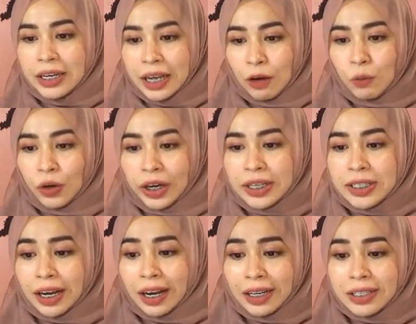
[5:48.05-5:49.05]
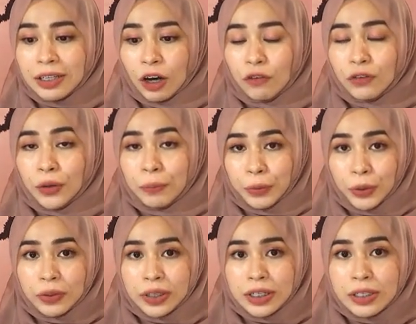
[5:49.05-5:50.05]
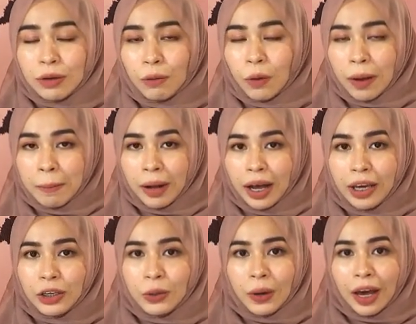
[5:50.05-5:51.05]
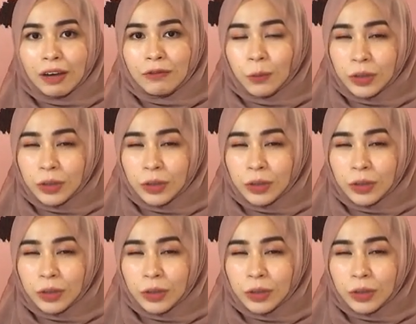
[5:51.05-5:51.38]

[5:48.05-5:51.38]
network is a cluster of computers whereby you have,